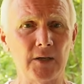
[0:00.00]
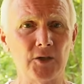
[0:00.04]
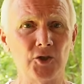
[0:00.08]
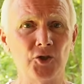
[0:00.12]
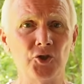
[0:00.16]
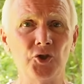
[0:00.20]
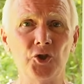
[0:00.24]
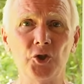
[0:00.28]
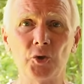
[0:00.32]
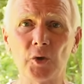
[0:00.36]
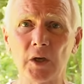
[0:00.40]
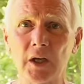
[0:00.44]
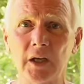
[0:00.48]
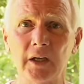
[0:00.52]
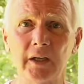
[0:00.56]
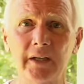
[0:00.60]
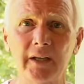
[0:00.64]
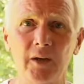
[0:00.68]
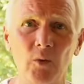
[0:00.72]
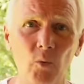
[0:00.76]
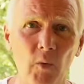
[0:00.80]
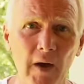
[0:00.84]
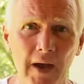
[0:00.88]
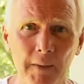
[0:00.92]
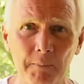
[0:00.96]

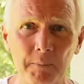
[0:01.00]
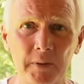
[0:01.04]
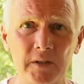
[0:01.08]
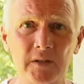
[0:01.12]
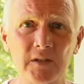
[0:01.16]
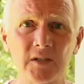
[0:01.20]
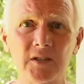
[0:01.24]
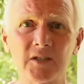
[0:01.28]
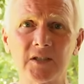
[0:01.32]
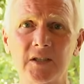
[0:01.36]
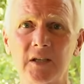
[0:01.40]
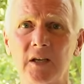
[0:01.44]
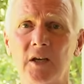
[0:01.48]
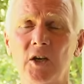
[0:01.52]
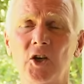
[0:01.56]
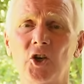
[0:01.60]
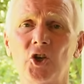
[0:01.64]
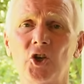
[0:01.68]
nuclear weapons,